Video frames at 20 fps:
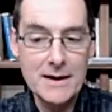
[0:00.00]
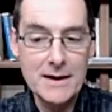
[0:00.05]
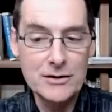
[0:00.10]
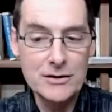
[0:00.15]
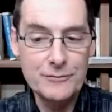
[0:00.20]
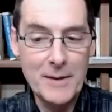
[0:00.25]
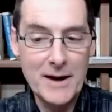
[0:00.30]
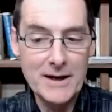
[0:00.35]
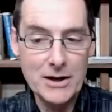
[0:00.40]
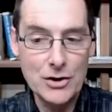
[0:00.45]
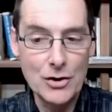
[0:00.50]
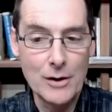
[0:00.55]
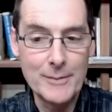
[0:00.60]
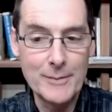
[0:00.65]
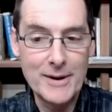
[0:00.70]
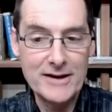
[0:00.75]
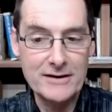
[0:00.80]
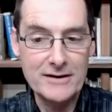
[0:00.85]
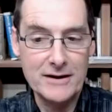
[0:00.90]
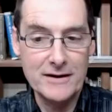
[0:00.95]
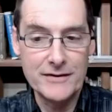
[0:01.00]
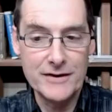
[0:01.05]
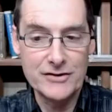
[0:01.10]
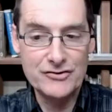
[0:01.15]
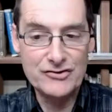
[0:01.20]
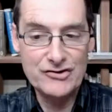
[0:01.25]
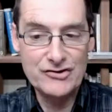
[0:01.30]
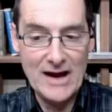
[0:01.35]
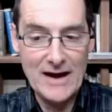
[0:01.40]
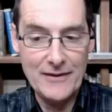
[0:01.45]
you've made a comment in the
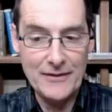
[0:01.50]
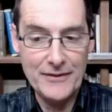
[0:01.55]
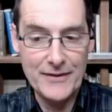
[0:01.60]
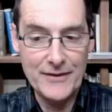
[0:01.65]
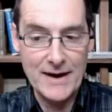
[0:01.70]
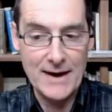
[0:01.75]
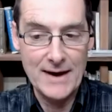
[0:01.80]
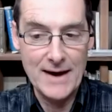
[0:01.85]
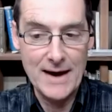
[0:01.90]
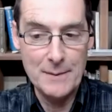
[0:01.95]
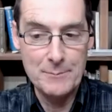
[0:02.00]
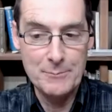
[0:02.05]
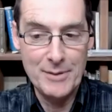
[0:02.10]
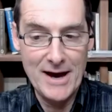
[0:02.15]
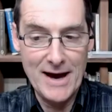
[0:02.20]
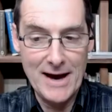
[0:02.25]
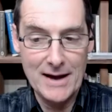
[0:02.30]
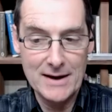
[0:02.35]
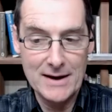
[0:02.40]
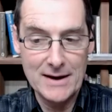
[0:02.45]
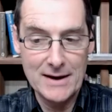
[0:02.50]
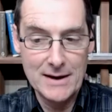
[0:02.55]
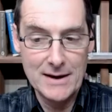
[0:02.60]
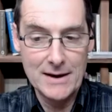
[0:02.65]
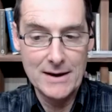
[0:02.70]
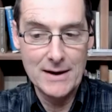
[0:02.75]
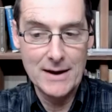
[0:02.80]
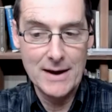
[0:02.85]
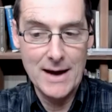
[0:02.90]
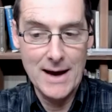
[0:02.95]
chat there about
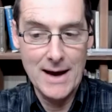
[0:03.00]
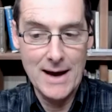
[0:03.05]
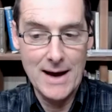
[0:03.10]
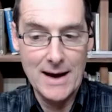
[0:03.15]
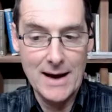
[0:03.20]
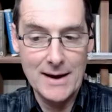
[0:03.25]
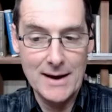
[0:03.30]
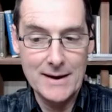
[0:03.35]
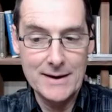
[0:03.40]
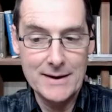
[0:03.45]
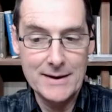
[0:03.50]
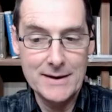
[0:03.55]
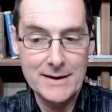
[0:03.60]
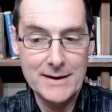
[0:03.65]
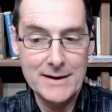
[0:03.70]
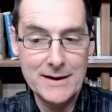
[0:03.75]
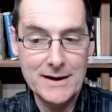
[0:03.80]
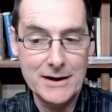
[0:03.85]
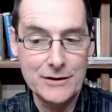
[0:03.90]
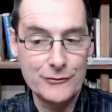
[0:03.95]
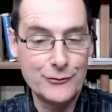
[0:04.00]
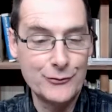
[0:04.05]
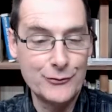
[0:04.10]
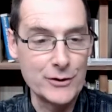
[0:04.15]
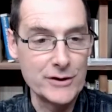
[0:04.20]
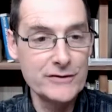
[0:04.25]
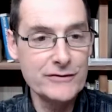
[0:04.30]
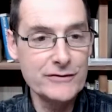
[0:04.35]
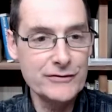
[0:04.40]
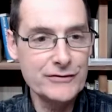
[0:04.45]

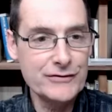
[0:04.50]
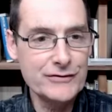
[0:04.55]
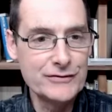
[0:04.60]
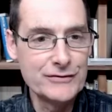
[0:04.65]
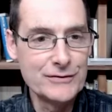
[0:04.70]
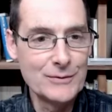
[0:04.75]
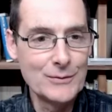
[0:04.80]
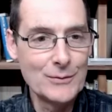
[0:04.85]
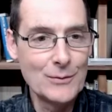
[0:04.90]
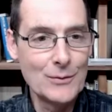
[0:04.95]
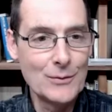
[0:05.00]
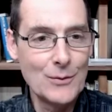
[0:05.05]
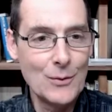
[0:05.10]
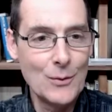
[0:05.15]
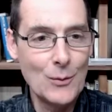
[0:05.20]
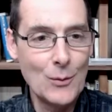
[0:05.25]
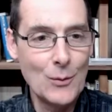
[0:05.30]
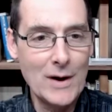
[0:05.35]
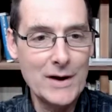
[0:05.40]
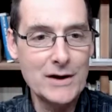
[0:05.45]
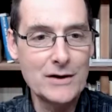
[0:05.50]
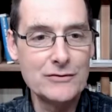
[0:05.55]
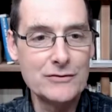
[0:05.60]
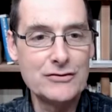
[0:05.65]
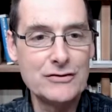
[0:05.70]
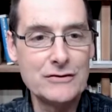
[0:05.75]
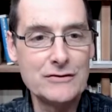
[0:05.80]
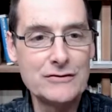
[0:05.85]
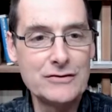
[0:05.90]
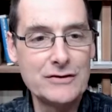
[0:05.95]
inference. Why
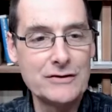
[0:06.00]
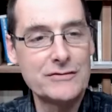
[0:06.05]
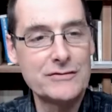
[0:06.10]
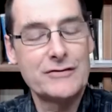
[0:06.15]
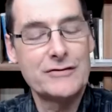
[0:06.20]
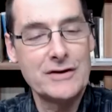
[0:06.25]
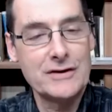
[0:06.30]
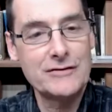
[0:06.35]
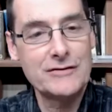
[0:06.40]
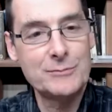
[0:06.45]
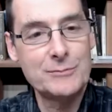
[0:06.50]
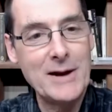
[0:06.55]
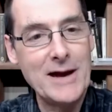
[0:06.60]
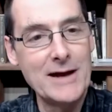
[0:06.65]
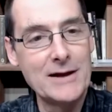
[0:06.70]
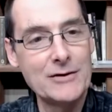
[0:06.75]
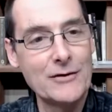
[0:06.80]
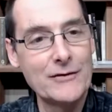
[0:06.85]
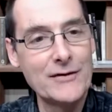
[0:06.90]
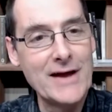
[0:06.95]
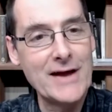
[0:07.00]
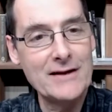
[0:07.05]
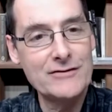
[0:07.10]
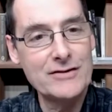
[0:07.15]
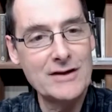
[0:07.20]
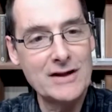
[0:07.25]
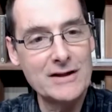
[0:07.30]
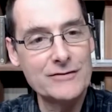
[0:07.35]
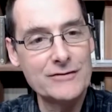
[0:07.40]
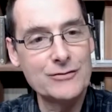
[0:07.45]
don't you just expand on that?
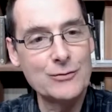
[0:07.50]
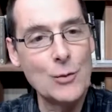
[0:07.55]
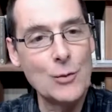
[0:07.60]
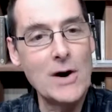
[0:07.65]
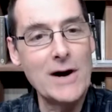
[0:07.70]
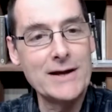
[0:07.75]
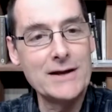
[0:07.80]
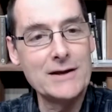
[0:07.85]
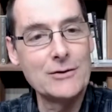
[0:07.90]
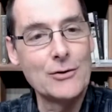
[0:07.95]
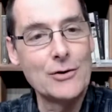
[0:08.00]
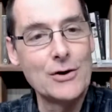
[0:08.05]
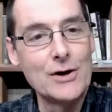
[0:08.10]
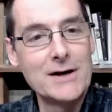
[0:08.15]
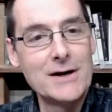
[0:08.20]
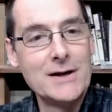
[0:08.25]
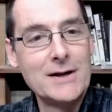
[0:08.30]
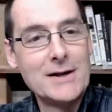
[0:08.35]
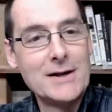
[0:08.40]
Tell us why you're